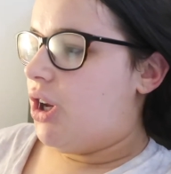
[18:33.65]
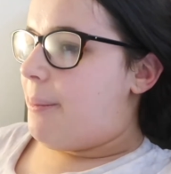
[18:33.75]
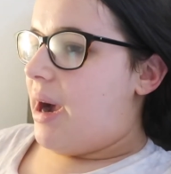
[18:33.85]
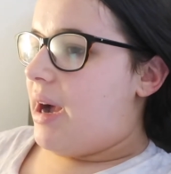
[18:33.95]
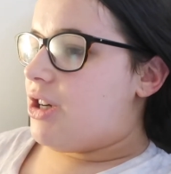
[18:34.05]

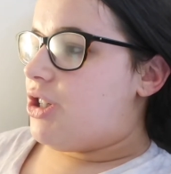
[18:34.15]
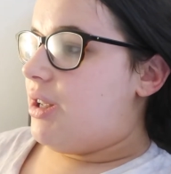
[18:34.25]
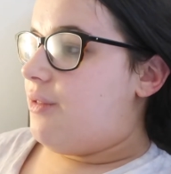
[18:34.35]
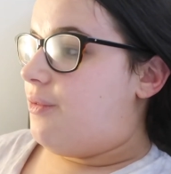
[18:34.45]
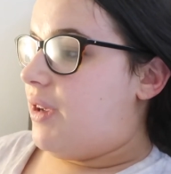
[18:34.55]
I'm
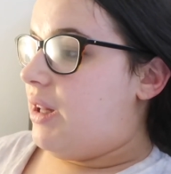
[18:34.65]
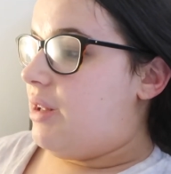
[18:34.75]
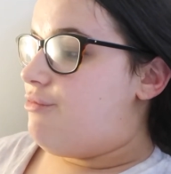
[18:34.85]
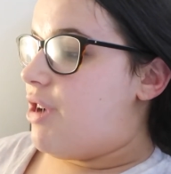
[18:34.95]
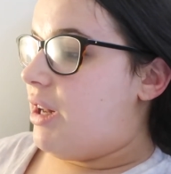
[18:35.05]
actually
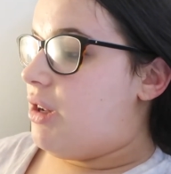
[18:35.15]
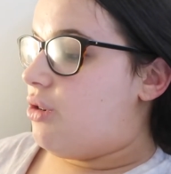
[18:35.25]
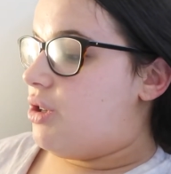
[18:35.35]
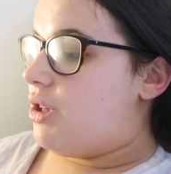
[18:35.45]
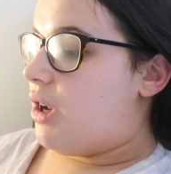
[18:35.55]
feeling really
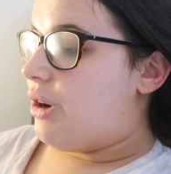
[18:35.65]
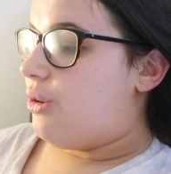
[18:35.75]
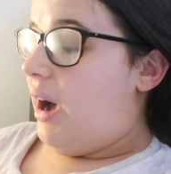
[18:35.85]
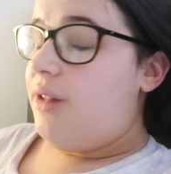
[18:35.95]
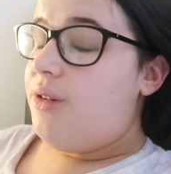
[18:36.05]
good, you
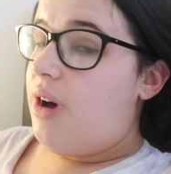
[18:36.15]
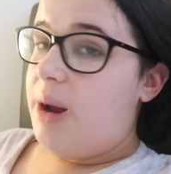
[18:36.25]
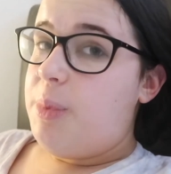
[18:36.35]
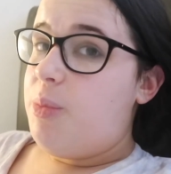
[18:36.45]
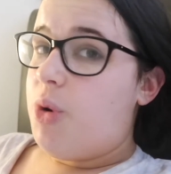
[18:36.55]
know. I thought
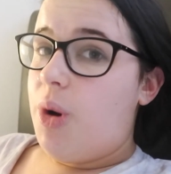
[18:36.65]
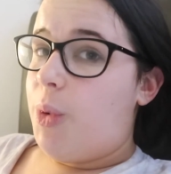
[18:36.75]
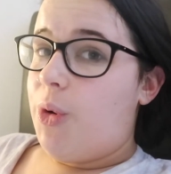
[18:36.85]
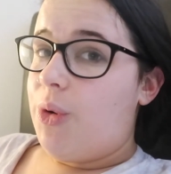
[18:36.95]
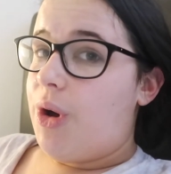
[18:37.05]
I'd be
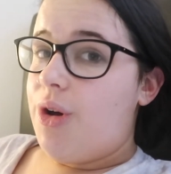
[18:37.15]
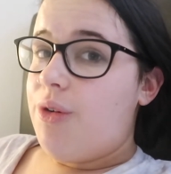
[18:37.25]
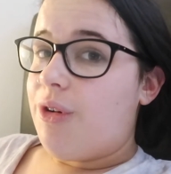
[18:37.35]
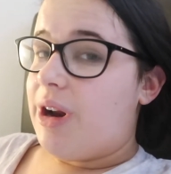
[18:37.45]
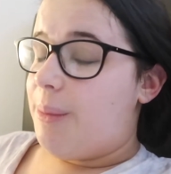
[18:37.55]
proper
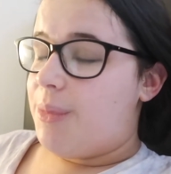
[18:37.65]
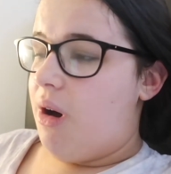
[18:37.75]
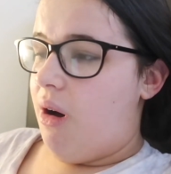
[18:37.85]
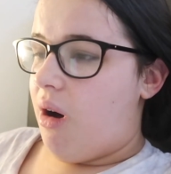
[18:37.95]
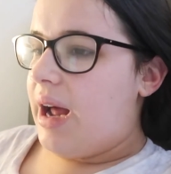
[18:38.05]
hungover and I'm
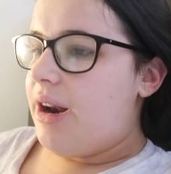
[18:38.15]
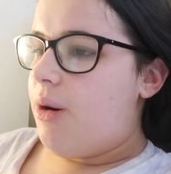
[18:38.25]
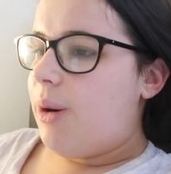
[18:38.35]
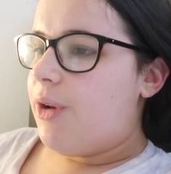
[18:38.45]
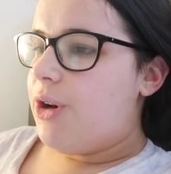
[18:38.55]
not. I
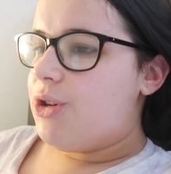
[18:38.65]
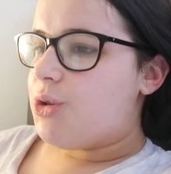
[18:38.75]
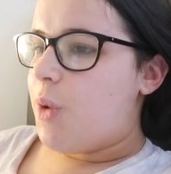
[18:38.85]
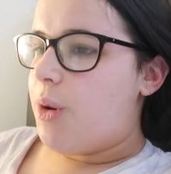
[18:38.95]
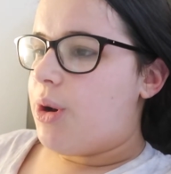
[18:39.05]
know I've only
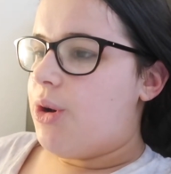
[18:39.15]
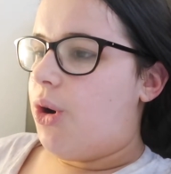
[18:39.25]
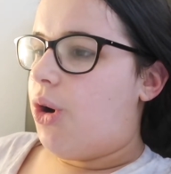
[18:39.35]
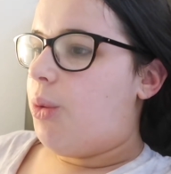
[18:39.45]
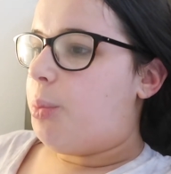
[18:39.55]
just woken
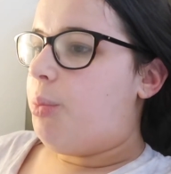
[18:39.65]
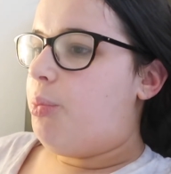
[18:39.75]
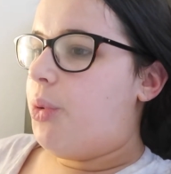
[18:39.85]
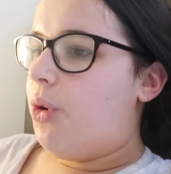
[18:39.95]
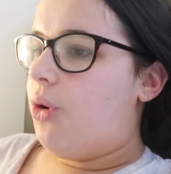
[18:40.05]
up,
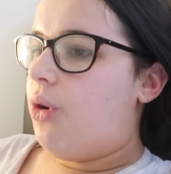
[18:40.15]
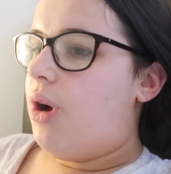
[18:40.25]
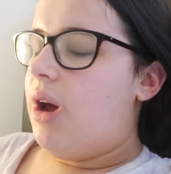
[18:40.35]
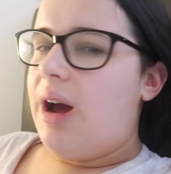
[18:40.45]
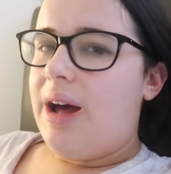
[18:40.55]
but
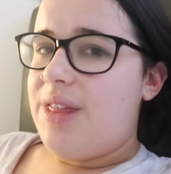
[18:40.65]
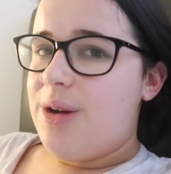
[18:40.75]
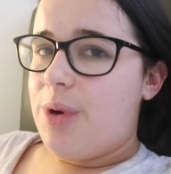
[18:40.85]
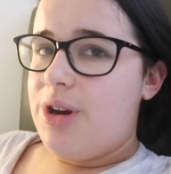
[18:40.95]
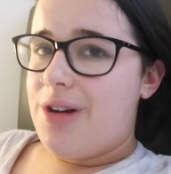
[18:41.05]
I
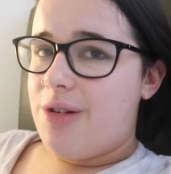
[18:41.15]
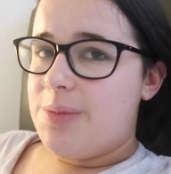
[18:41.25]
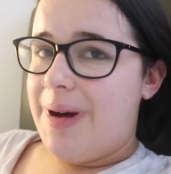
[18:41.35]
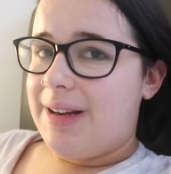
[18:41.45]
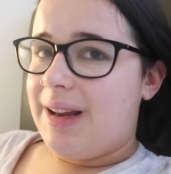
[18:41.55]
think when you go
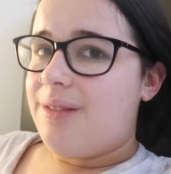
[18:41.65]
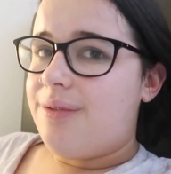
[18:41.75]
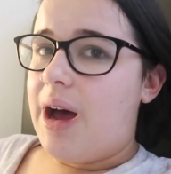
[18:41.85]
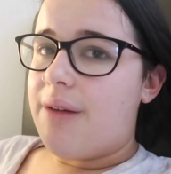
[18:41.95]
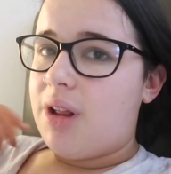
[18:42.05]
to bed at like
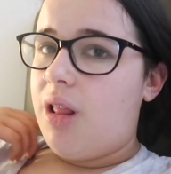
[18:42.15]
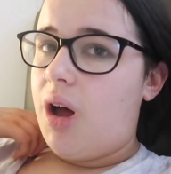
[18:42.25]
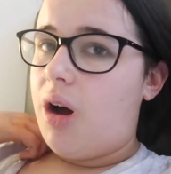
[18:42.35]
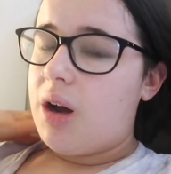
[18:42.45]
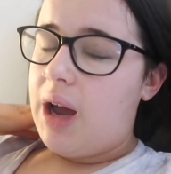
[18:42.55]
5
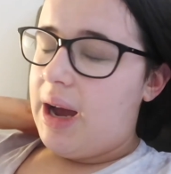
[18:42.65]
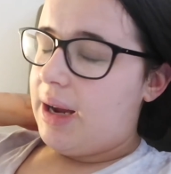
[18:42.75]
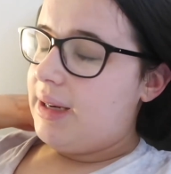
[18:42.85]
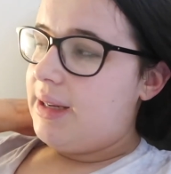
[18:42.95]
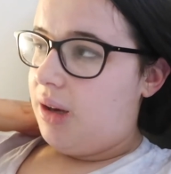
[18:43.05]
o'clock, I
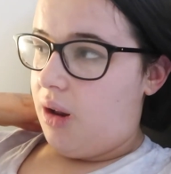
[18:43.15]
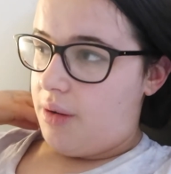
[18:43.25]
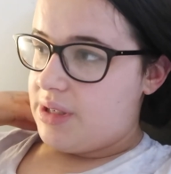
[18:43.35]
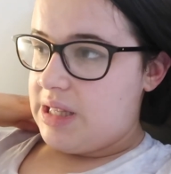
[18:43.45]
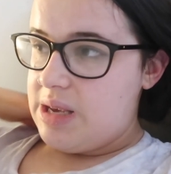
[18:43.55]
need a lot
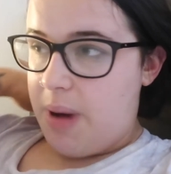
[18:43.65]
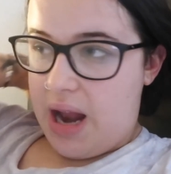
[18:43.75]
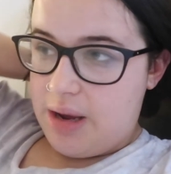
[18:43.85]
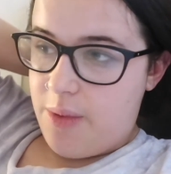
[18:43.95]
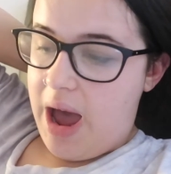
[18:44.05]
of sleep
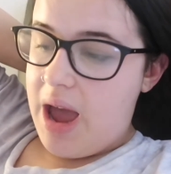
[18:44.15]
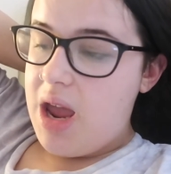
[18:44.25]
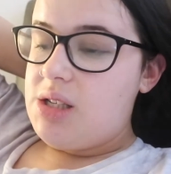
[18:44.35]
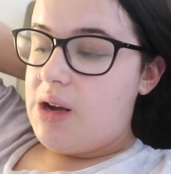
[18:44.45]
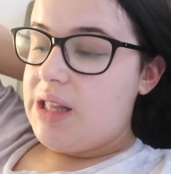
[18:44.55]

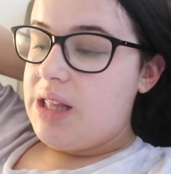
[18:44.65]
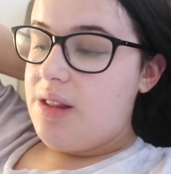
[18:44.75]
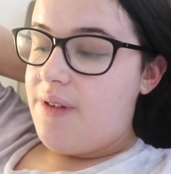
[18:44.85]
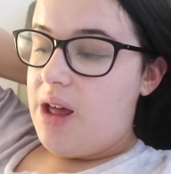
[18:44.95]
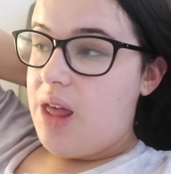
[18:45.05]
anyway. So I think the
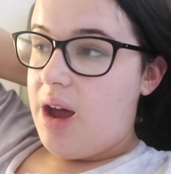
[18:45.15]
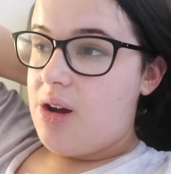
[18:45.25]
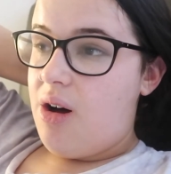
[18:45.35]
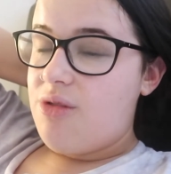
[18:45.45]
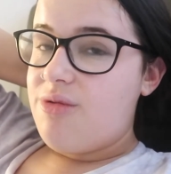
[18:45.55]
fact that I
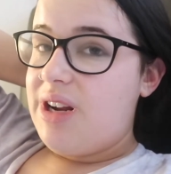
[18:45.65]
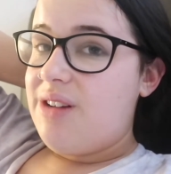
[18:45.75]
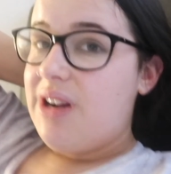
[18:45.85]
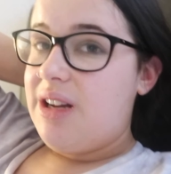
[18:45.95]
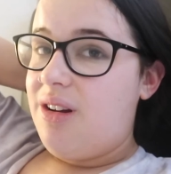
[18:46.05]
got a really,
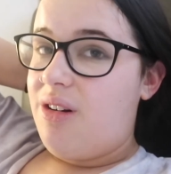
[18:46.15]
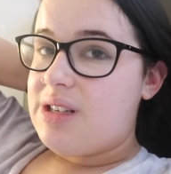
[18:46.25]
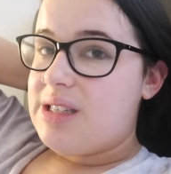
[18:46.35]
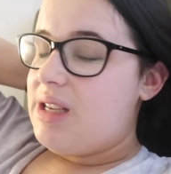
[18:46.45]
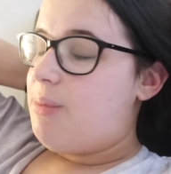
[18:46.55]
really long
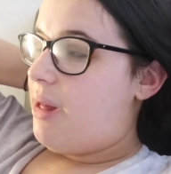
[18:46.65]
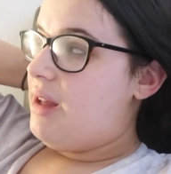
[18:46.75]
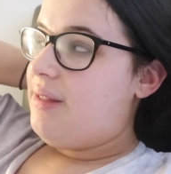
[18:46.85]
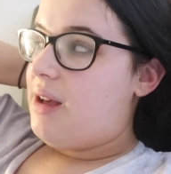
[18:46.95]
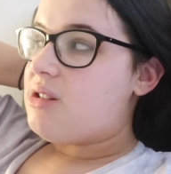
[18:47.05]
sleep, I
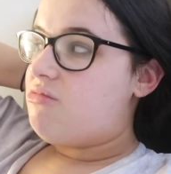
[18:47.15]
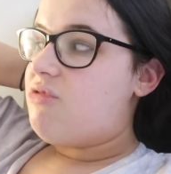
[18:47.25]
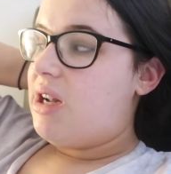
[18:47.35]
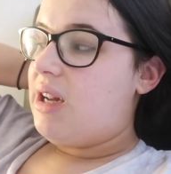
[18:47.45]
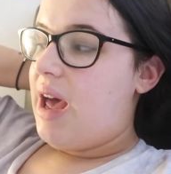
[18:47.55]
think that's really